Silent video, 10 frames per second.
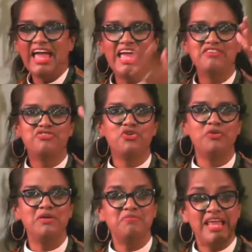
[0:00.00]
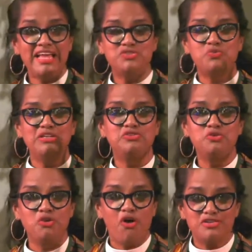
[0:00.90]
If Ruben Blaise went
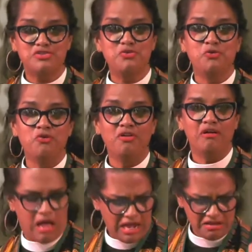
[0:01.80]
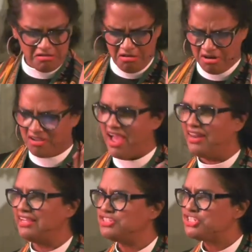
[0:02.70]
to law school, I could go to
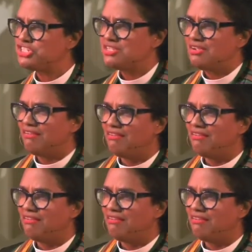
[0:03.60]
college.